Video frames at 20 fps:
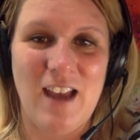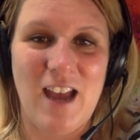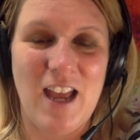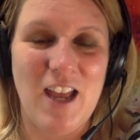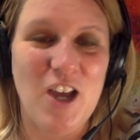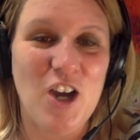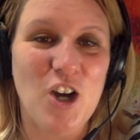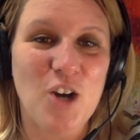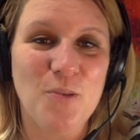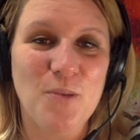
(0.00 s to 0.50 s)
I
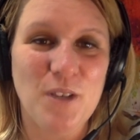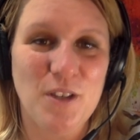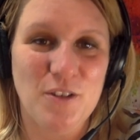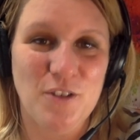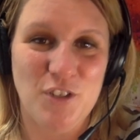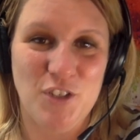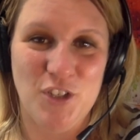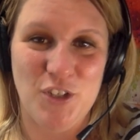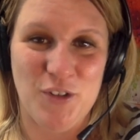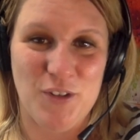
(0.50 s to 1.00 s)
hope you
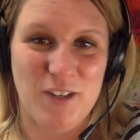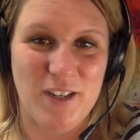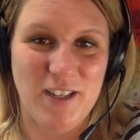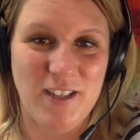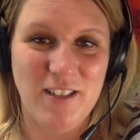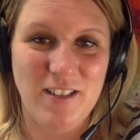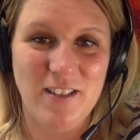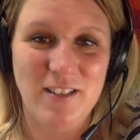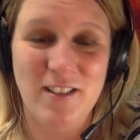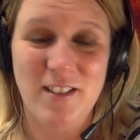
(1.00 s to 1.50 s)

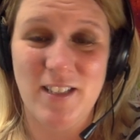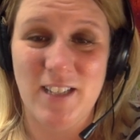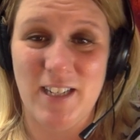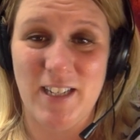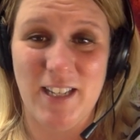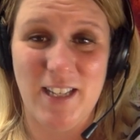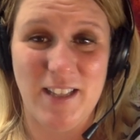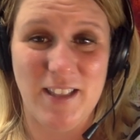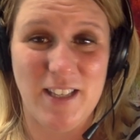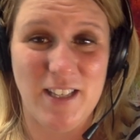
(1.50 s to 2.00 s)
enjoyed
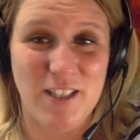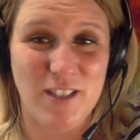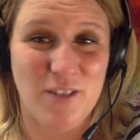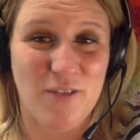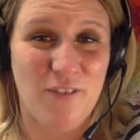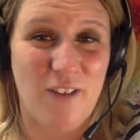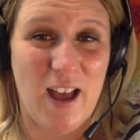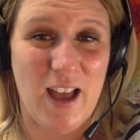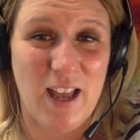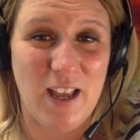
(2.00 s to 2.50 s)
studying these
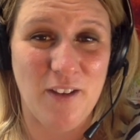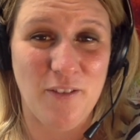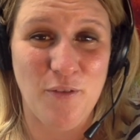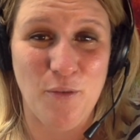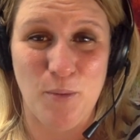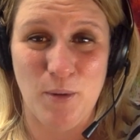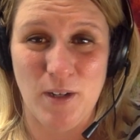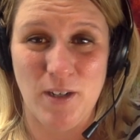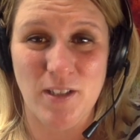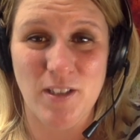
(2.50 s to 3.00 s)

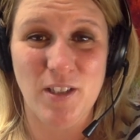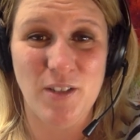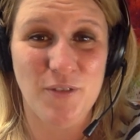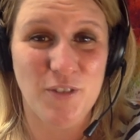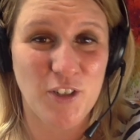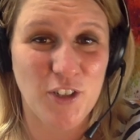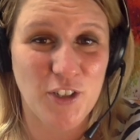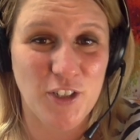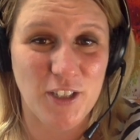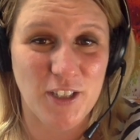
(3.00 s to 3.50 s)
5 words
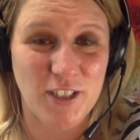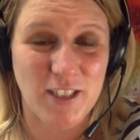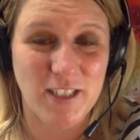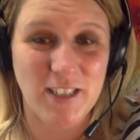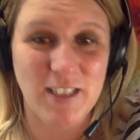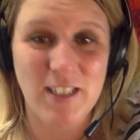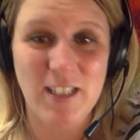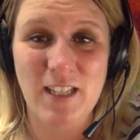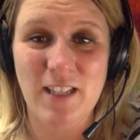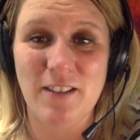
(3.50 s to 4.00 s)
for
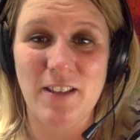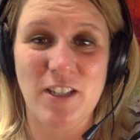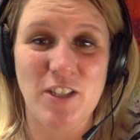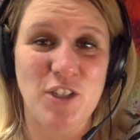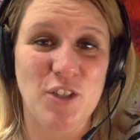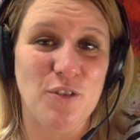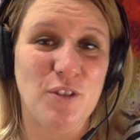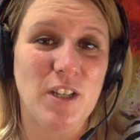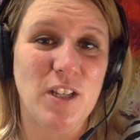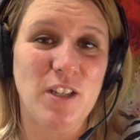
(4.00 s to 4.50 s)
good and that
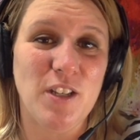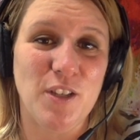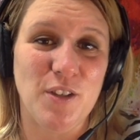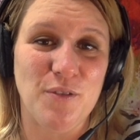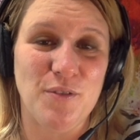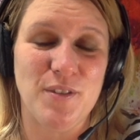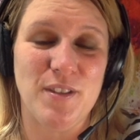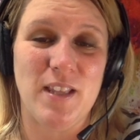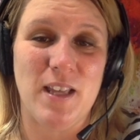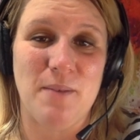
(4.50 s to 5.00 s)
you can
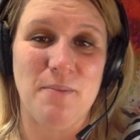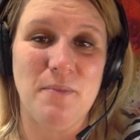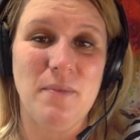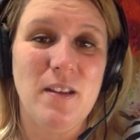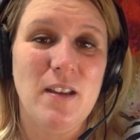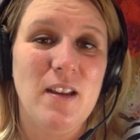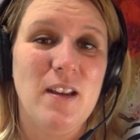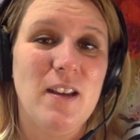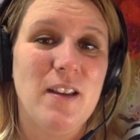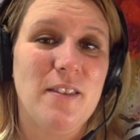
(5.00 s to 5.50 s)
use them
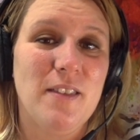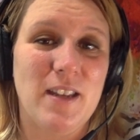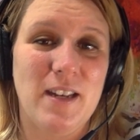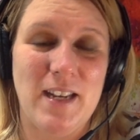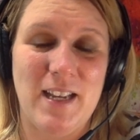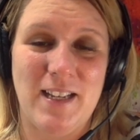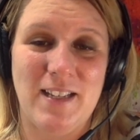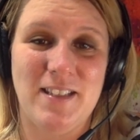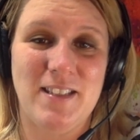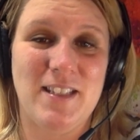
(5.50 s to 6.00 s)
the
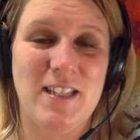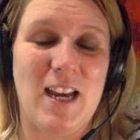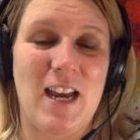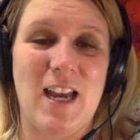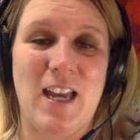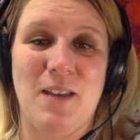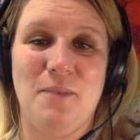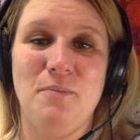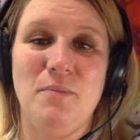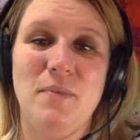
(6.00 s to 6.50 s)
next
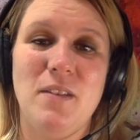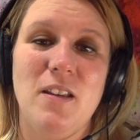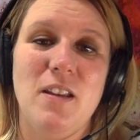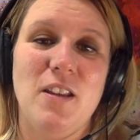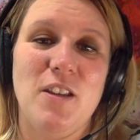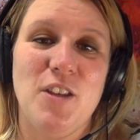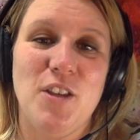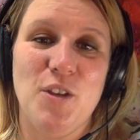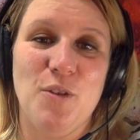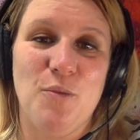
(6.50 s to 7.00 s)
time
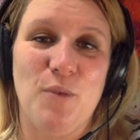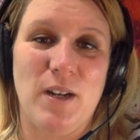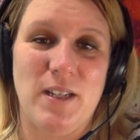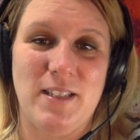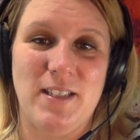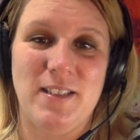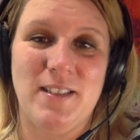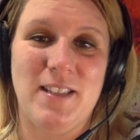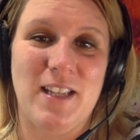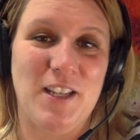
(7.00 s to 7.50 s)
you want
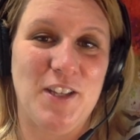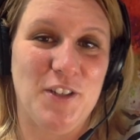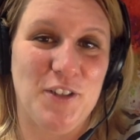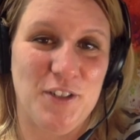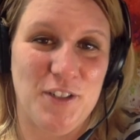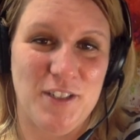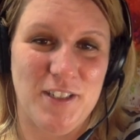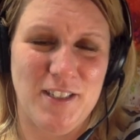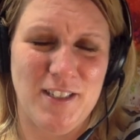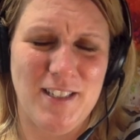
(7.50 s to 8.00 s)
to say
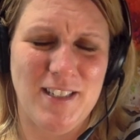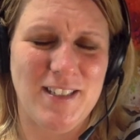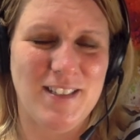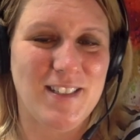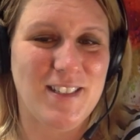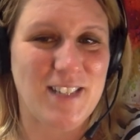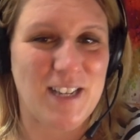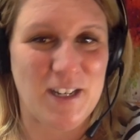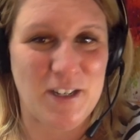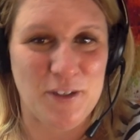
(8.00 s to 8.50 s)
good
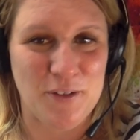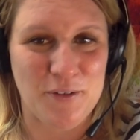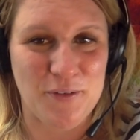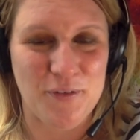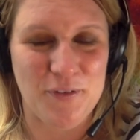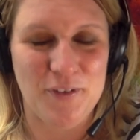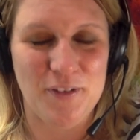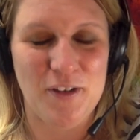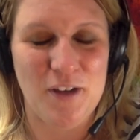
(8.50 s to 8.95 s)
instead of